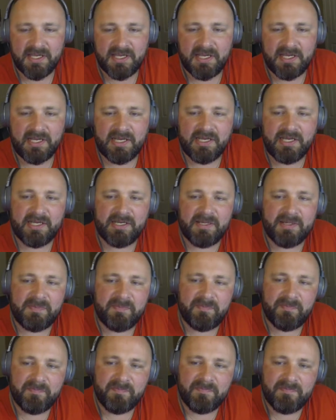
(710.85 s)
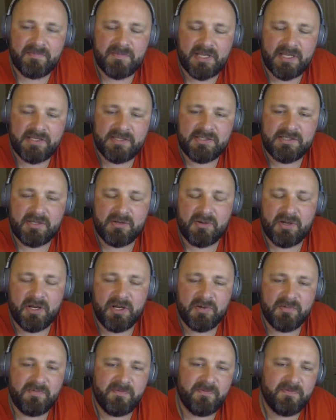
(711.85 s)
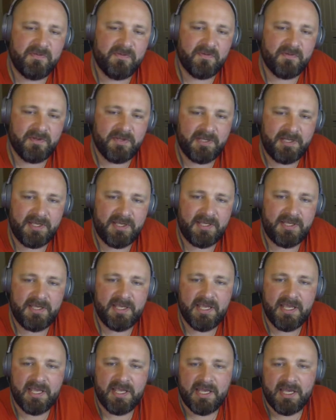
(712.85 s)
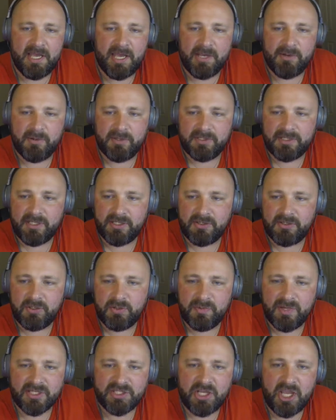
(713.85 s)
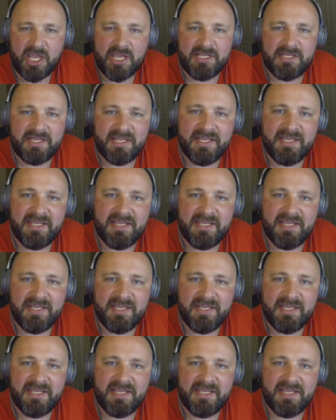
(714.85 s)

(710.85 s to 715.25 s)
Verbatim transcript: Uh, so hopefully I won't get too much hate